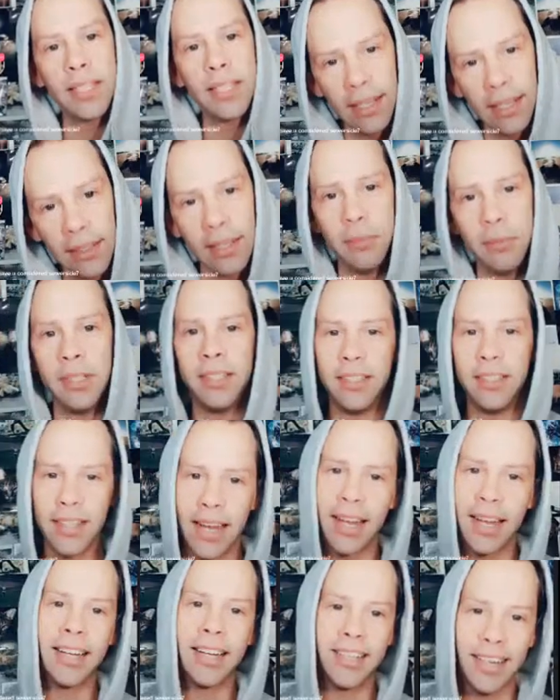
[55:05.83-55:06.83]
kill him and then they
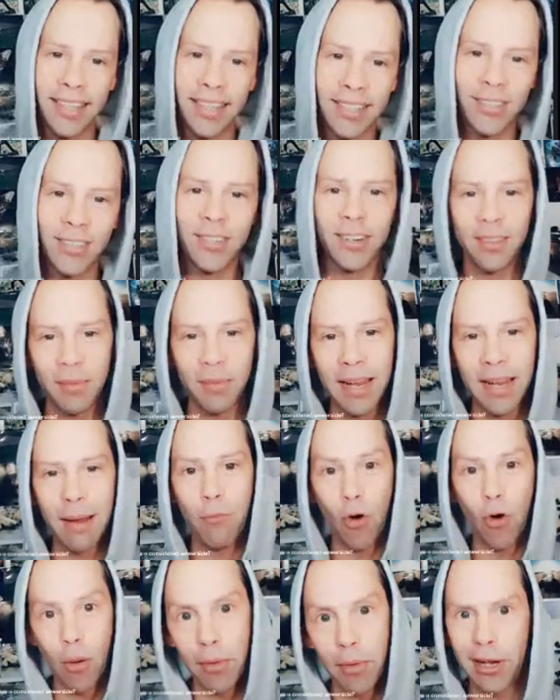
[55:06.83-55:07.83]
hijack his truth and become
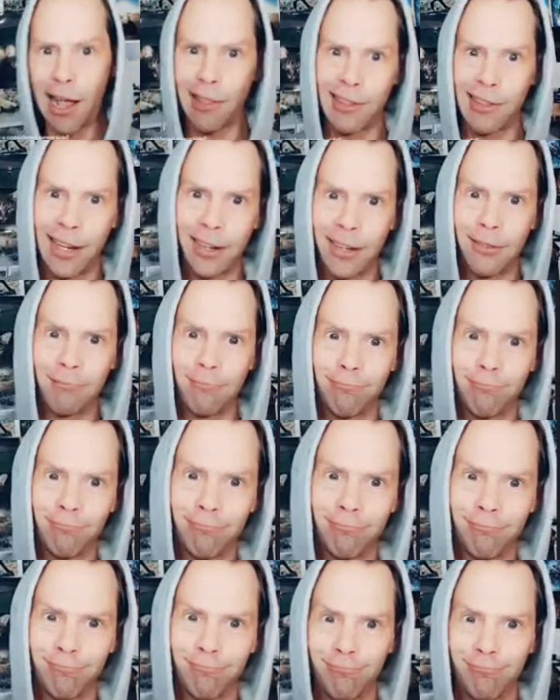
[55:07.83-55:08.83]
Roman Catholic.
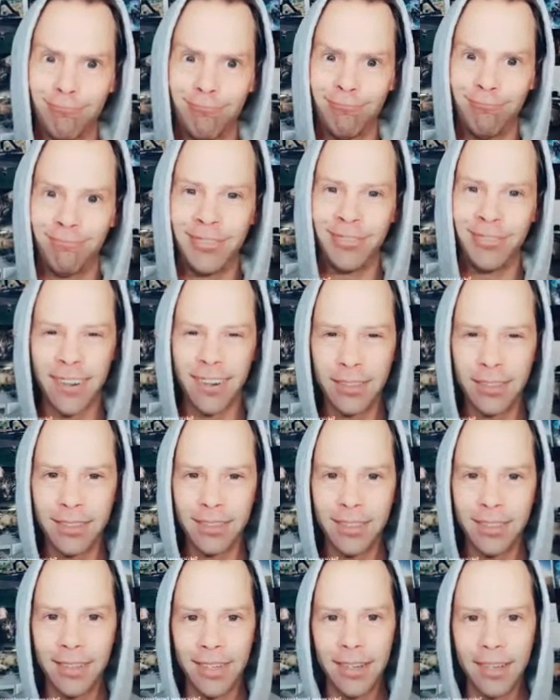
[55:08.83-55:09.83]
How
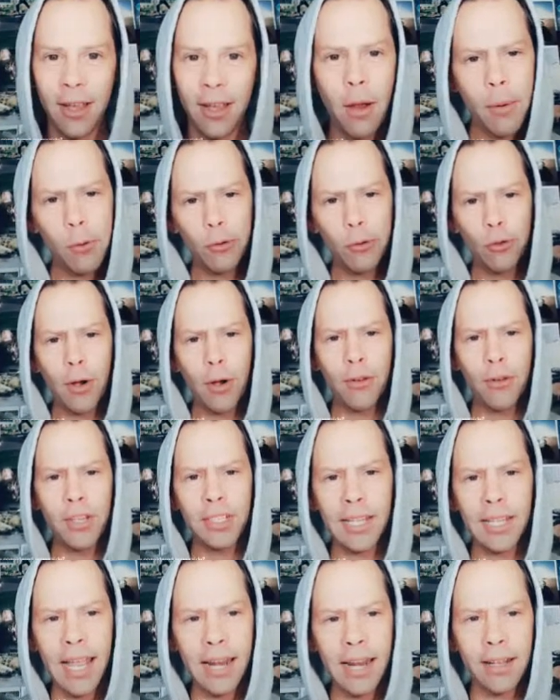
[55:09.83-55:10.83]
about it was 200
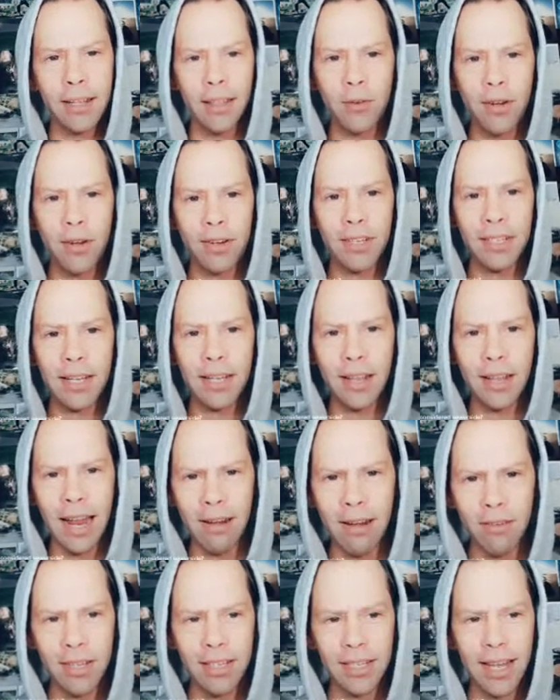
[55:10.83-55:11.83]
years later, 300 years later,
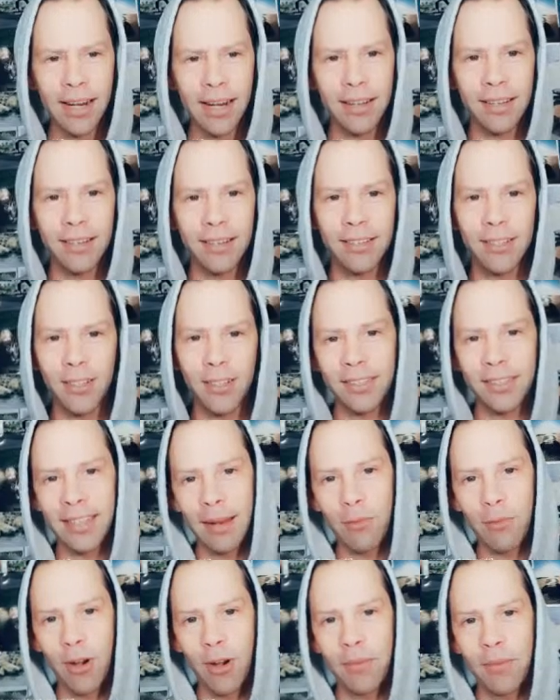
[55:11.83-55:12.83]
100 years later? They're not the
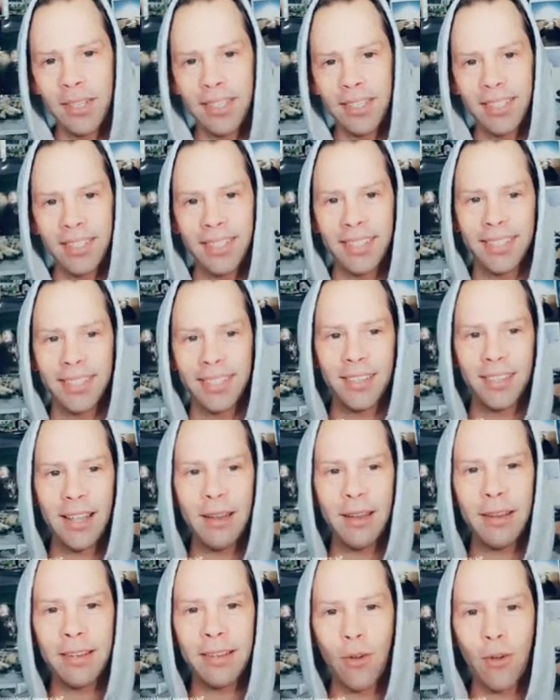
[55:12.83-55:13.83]
same Romans. It's
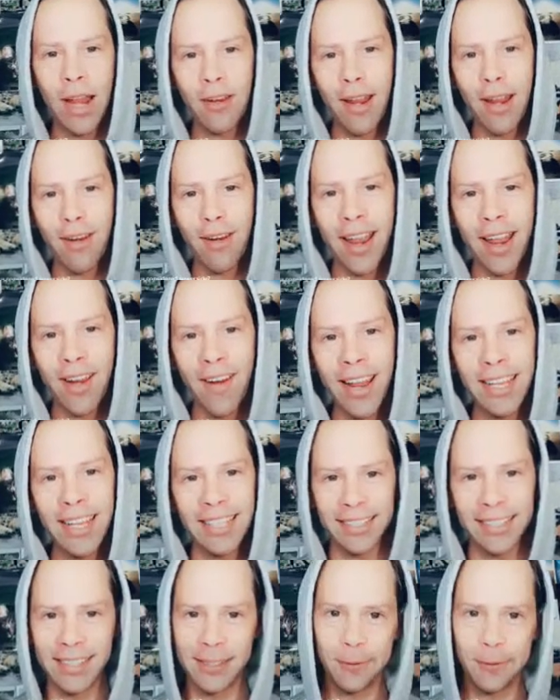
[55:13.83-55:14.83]
their
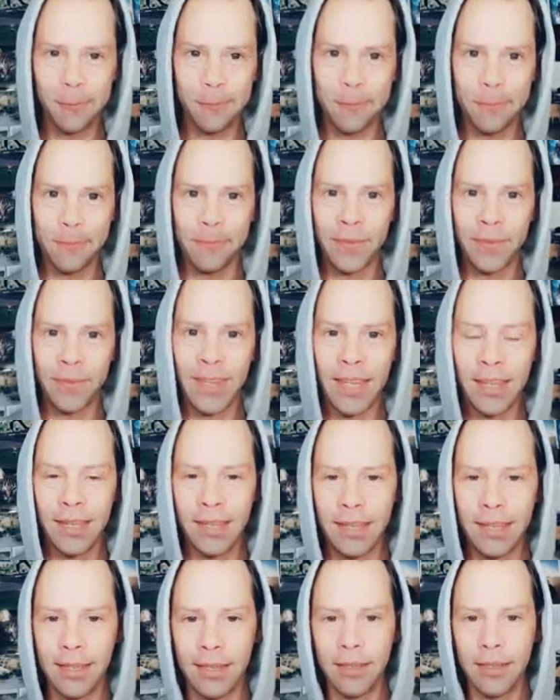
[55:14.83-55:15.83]
great-great-great-grandkids.
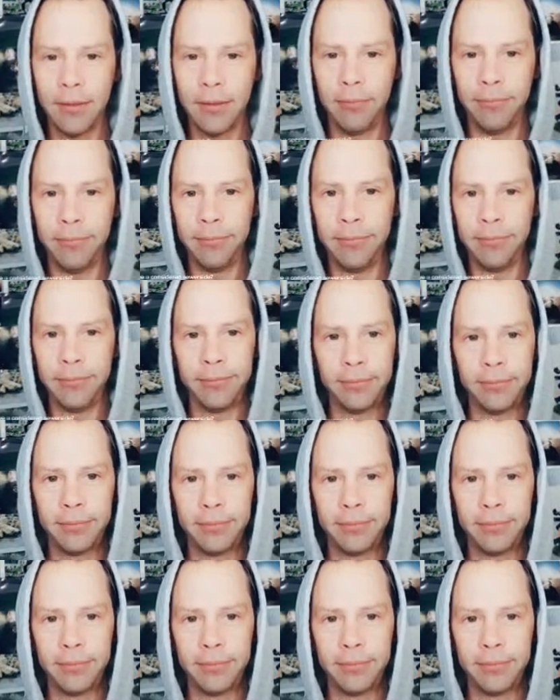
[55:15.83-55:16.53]
I'm